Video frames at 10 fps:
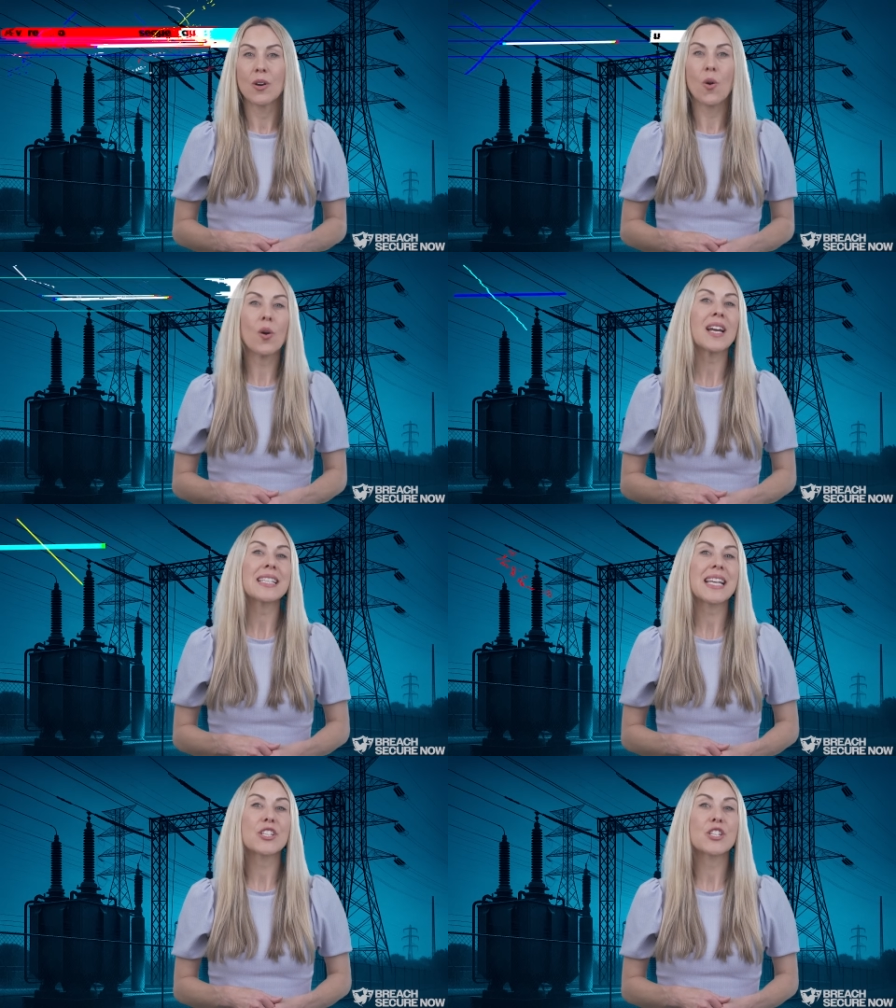
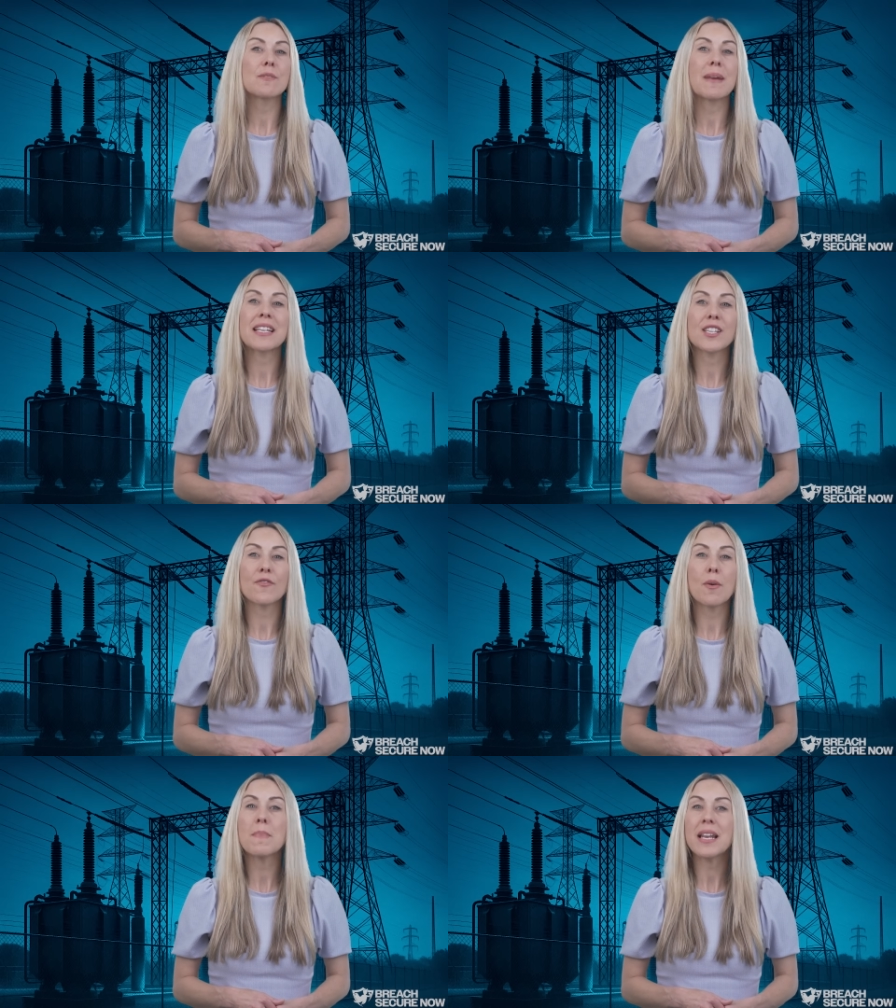organisations may
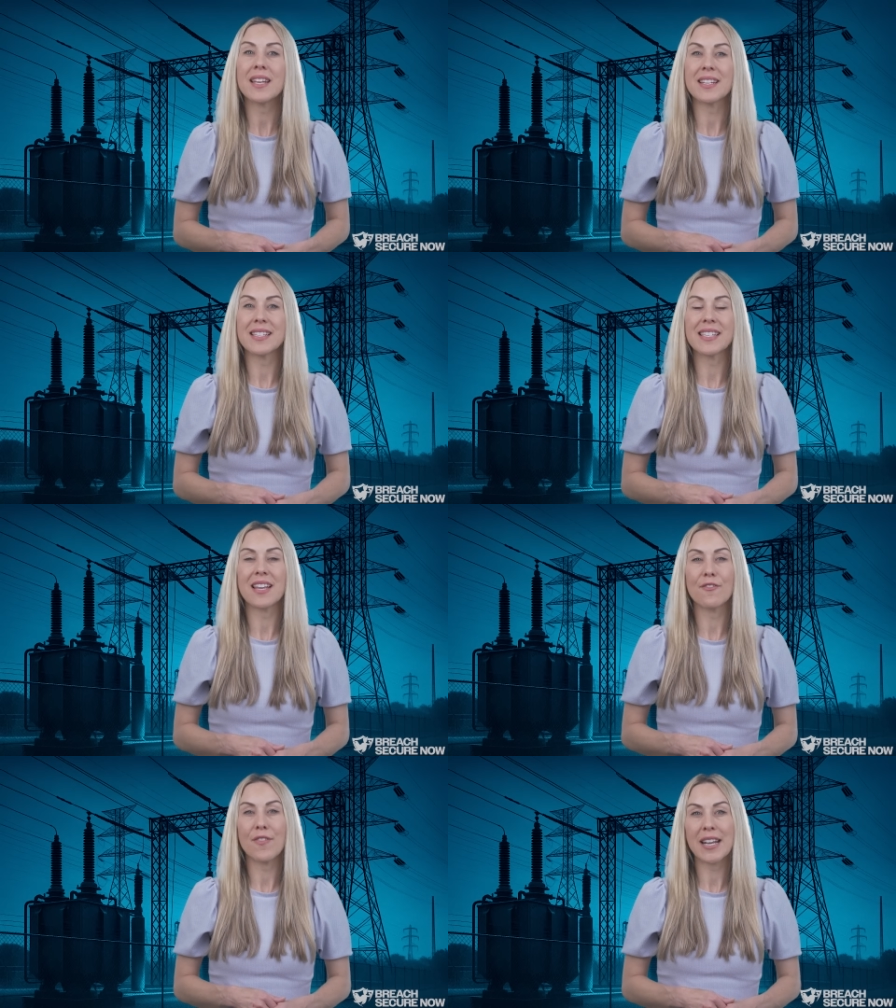suffer millions
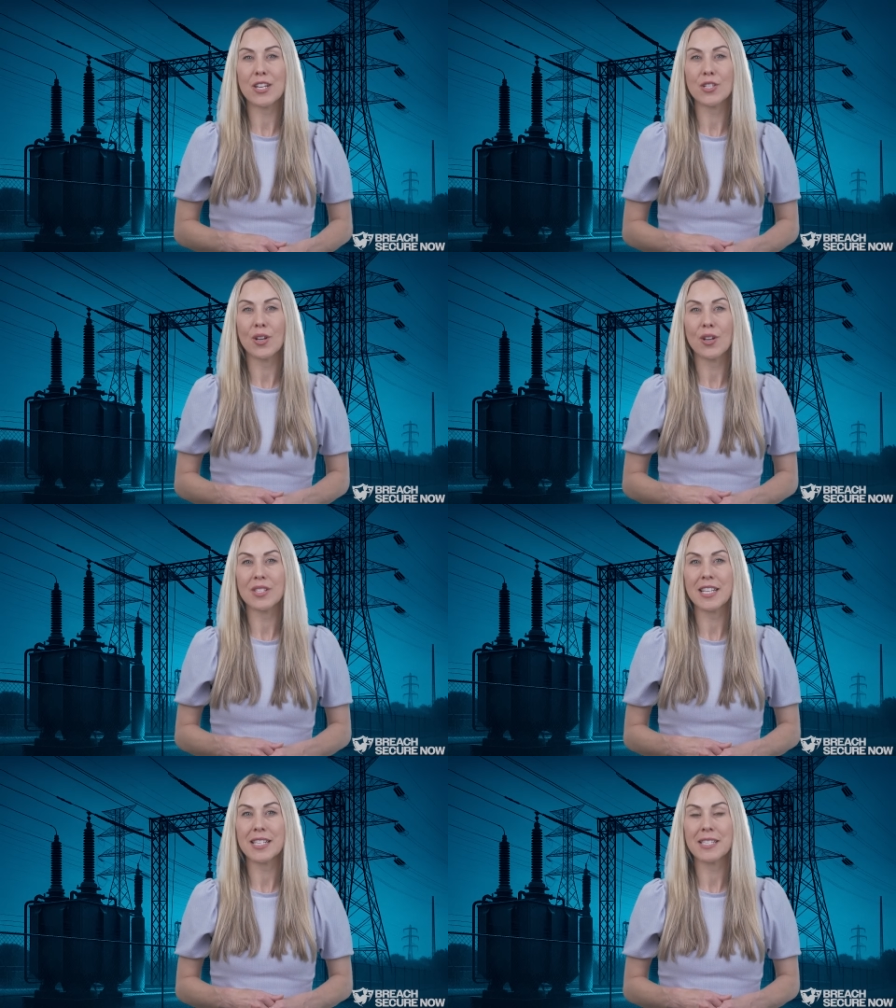in financial
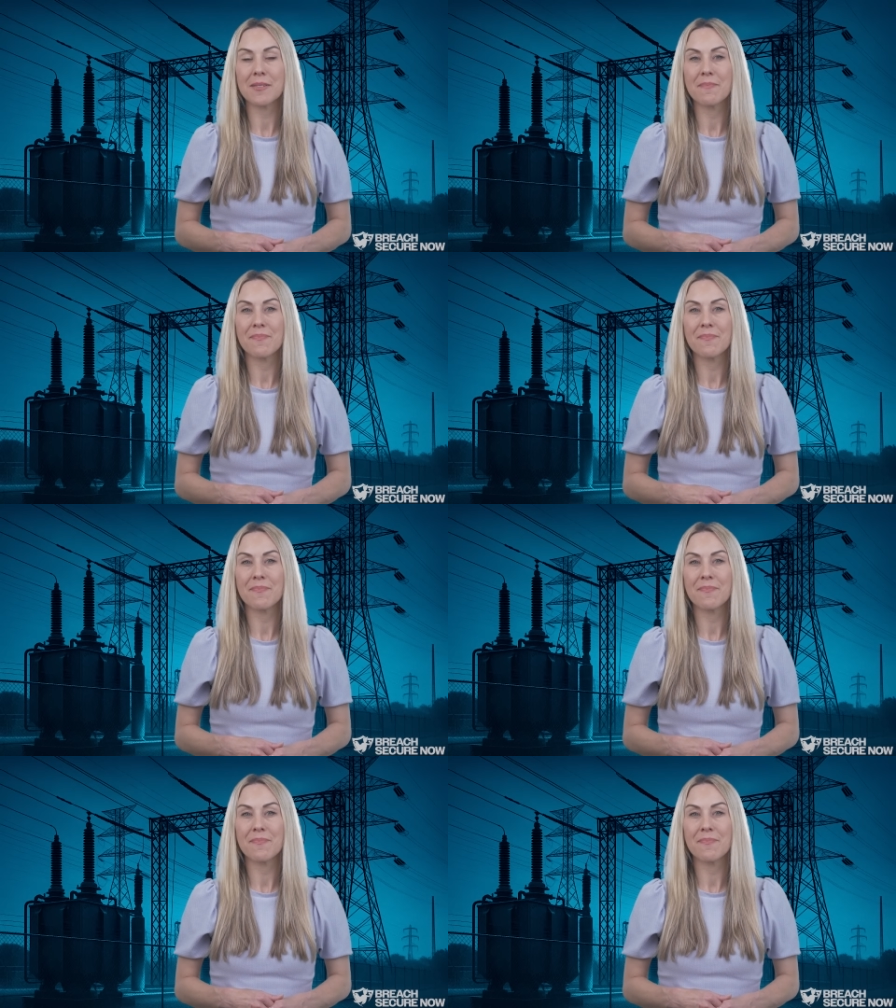losses.